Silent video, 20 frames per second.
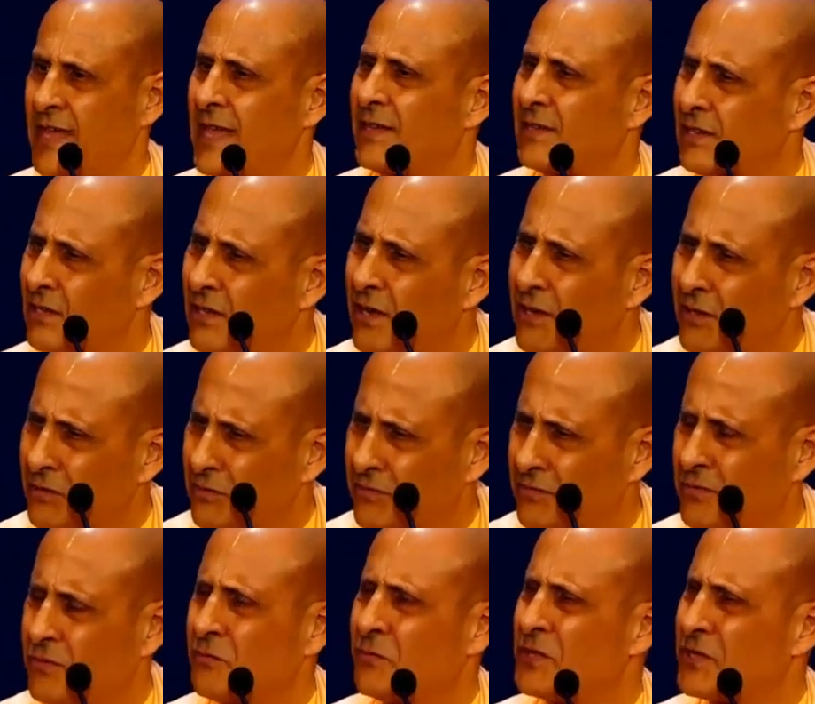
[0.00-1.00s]
that
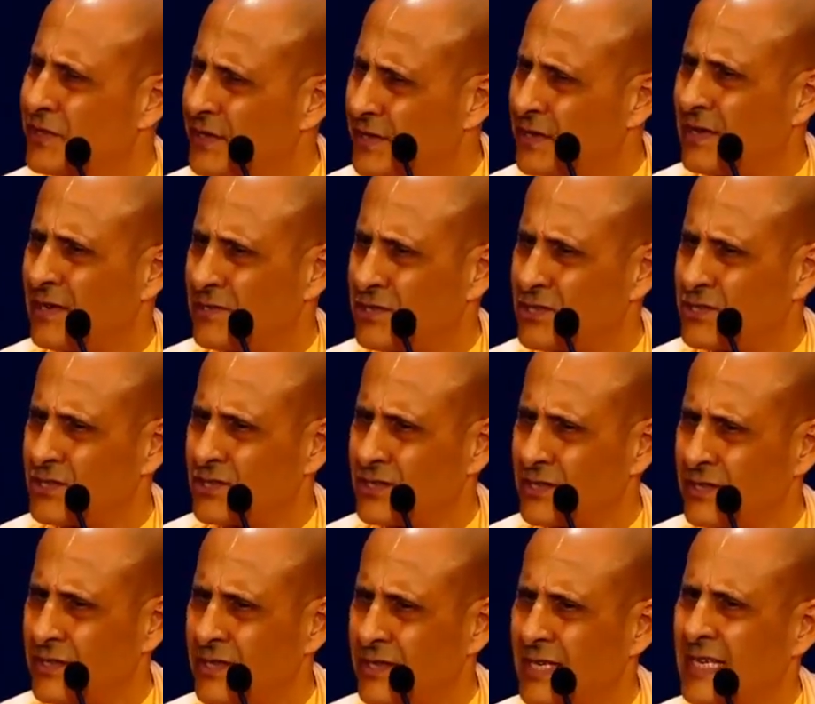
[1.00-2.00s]
love within
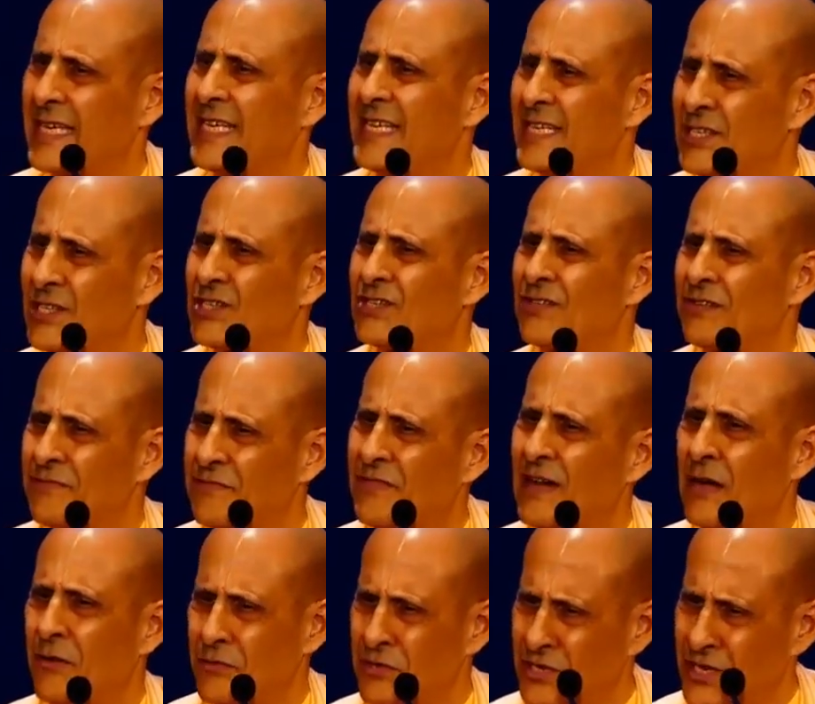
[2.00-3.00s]
us is the
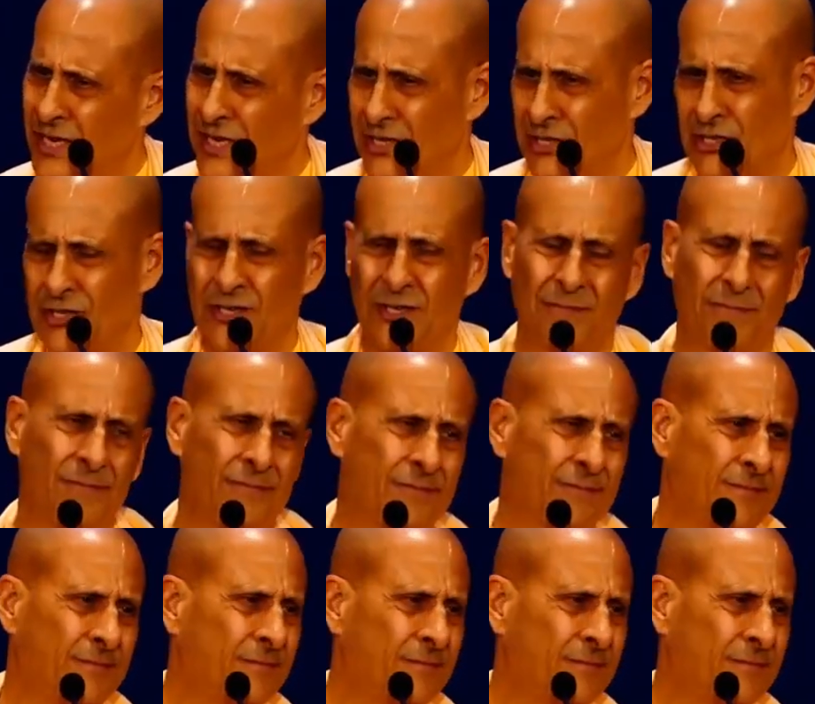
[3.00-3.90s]
foundation.